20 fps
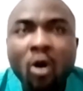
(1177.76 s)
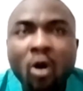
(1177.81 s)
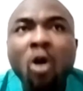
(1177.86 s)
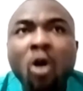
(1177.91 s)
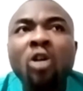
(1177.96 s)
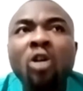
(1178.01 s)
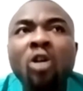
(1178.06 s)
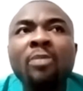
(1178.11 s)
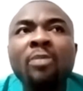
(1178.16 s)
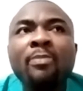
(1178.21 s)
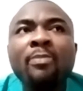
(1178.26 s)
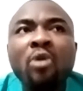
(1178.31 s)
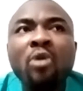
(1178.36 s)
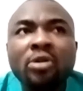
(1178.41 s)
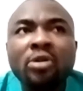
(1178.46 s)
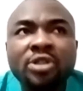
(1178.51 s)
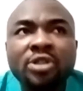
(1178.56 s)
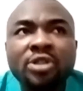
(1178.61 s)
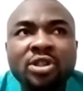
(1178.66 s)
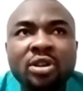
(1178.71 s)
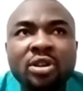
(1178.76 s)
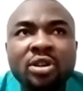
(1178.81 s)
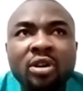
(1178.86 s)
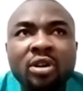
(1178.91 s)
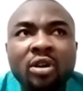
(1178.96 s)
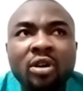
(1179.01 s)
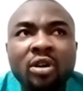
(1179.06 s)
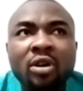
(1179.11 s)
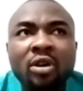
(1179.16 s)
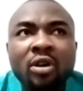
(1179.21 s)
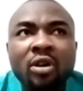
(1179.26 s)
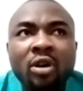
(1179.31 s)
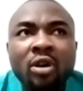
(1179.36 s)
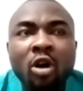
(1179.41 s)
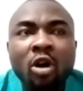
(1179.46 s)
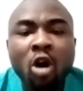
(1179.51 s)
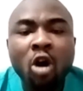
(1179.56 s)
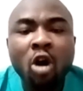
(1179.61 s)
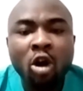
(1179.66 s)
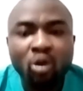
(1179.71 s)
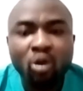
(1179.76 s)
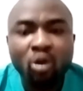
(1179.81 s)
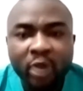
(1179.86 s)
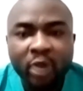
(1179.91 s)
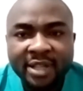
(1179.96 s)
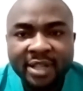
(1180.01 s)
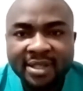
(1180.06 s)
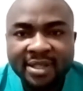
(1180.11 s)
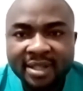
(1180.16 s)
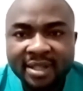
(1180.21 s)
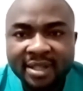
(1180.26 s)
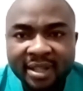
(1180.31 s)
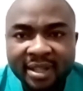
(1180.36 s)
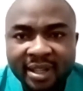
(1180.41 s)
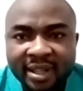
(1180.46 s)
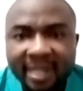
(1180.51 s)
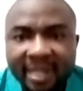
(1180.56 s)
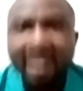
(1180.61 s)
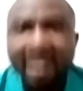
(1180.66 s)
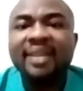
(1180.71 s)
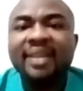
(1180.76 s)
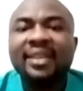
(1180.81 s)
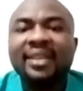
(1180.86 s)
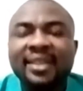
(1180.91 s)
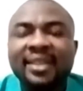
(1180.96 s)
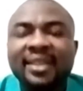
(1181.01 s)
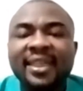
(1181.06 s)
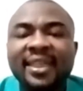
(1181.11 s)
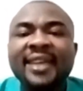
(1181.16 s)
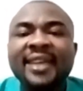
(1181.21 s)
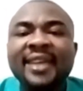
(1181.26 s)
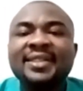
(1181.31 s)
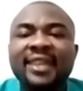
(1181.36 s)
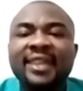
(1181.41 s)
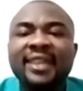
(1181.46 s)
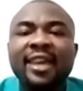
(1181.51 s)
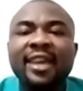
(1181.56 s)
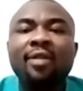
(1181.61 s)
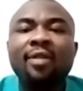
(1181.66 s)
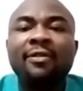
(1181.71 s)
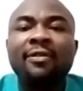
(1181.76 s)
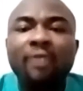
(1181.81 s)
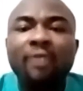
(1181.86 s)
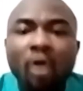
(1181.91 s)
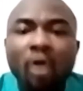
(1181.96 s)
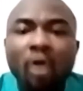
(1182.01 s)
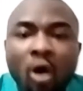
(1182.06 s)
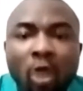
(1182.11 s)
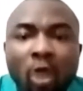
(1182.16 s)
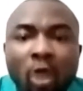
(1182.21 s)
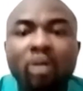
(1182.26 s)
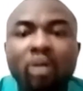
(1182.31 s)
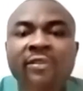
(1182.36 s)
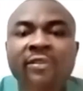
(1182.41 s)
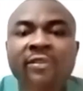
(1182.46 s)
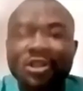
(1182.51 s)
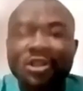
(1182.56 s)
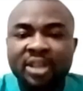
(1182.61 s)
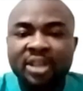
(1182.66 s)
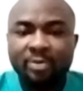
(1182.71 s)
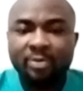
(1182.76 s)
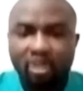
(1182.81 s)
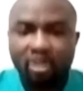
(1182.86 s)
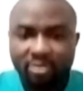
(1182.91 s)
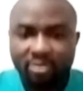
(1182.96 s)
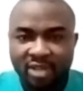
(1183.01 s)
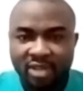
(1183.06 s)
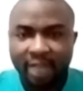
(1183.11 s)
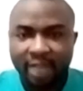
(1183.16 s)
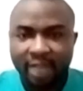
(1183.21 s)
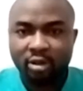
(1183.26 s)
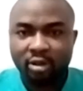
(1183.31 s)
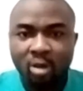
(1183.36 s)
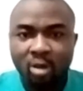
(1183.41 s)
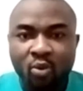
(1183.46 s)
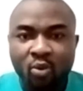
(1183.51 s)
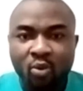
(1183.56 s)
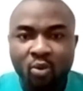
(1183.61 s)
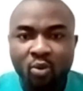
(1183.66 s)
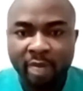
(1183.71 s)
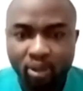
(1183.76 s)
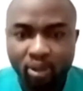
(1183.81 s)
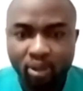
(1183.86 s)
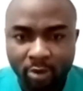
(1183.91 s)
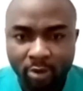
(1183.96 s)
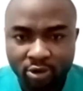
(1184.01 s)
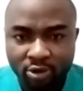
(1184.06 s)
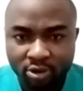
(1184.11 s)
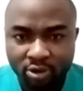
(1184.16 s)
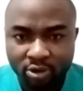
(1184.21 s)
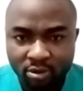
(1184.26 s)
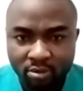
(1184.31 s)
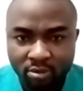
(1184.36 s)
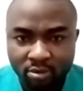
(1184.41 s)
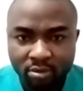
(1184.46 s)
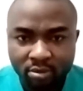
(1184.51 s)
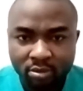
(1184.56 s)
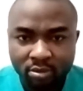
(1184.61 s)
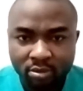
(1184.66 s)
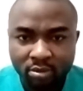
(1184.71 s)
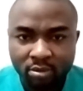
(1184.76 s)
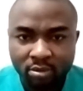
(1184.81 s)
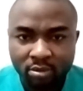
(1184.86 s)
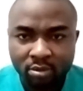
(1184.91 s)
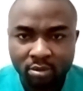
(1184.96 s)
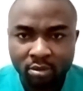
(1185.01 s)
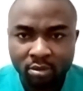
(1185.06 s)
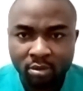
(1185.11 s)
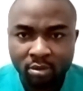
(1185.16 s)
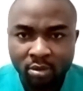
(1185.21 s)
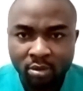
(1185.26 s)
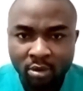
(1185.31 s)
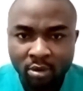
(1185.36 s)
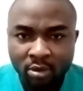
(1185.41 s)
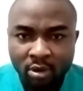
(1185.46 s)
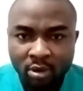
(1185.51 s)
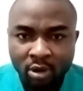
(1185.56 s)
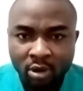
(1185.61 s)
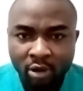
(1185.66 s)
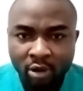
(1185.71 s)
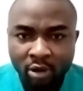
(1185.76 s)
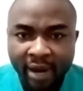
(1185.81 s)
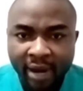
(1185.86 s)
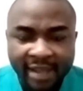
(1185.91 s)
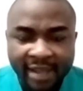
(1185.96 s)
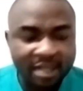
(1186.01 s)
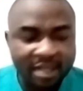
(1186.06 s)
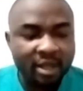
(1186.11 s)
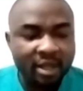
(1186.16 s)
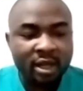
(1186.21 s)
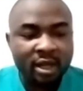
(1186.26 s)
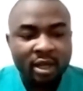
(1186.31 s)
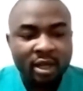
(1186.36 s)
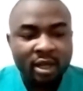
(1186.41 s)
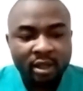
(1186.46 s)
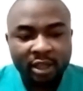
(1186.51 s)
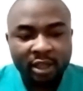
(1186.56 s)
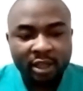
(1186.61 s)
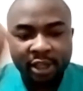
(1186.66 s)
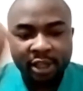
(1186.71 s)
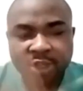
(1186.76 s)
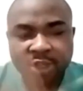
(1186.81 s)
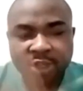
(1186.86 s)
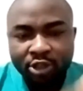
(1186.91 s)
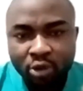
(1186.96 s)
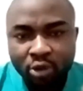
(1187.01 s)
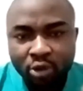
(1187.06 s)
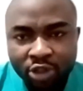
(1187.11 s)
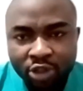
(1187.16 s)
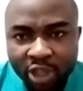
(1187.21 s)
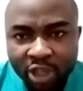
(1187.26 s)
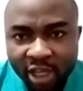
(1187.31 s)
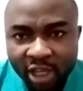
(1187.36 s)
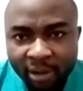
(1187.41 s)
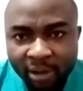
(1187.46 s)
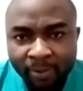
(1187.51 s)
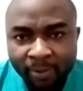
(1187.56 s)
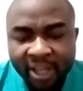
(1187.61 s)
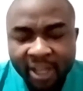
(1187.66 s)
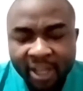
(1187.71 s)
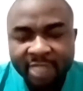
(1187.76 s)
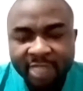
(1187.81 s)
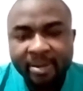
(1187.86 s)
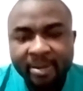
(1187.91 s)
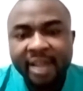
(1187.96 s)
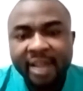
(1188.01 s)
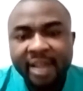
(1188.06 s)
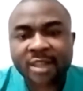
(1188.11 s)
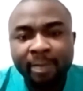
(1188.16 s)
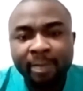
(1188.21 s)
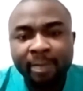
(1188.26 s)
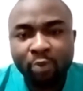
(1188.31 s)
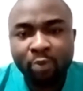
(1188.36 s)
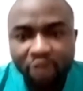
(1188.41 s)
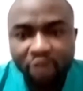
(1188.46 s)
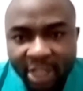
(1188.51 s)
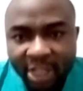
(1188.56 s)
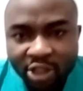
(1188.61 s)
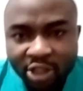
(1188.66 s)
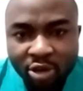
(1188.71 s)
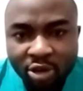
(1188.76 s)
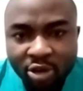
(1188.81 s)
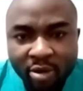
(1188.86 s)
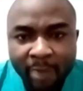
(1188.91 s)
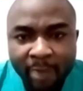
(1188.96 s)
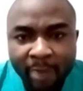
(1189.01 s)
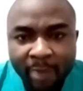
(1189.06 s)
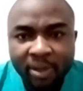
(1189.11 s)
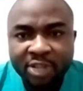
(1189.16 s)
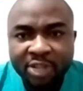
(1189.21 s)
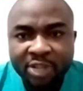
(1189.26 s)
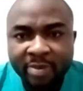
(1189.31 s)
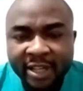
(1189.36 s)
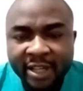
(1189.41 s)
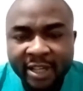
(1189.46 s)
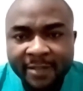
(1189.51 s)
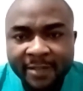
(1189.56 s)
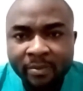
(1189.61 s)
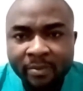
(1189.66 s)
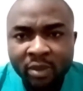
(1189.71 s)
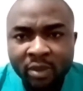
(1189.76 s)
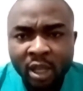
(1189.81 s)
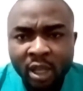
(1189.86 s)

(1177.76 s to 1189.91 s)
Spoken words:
almost always takes care of all of the symptoms that come with menopause. All right. The estrogen replacement, the progesterone replacement.